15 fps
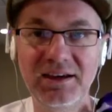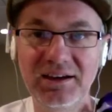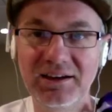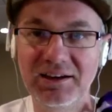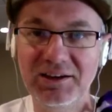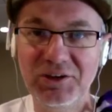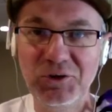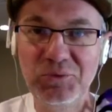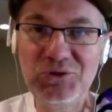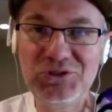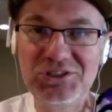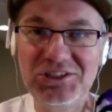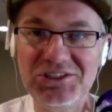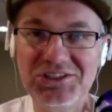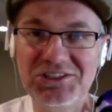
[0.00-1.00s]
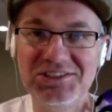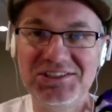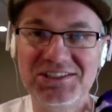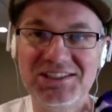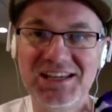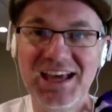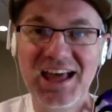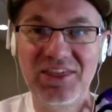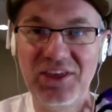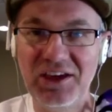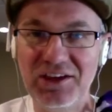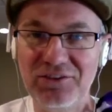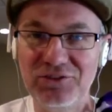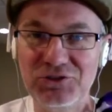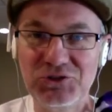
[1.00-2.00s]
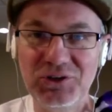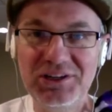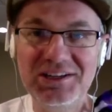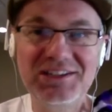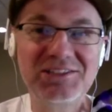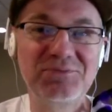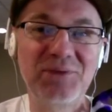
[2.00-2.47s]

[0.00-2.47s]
Hello, musicians. Thank you for joining us.